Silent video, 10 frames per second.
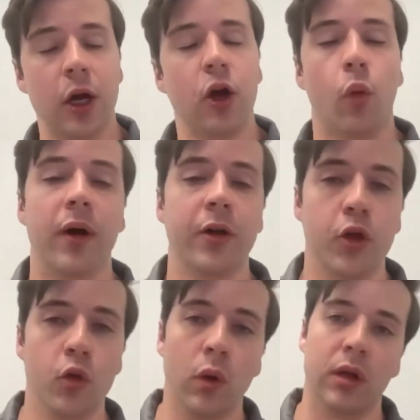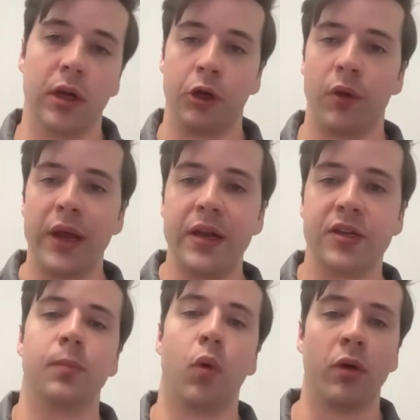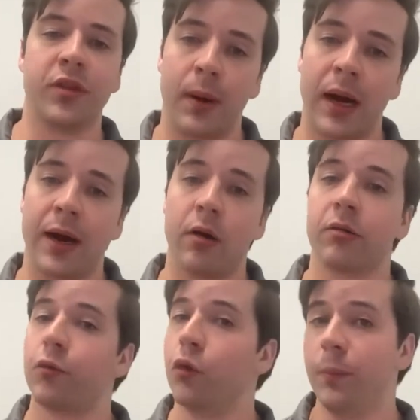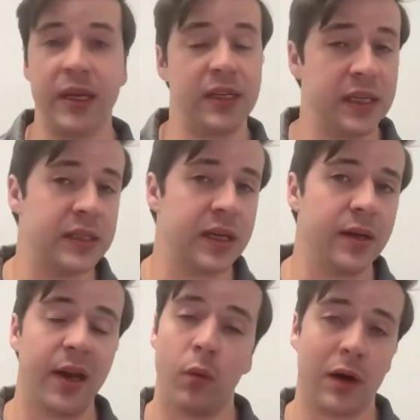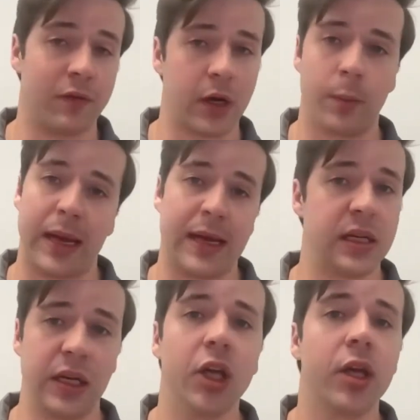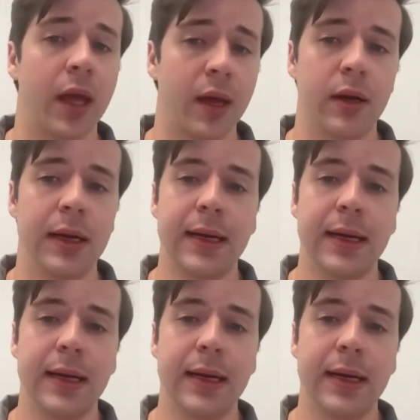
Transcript: where you will agree to support the buyer through peak season in whatever capacity you can.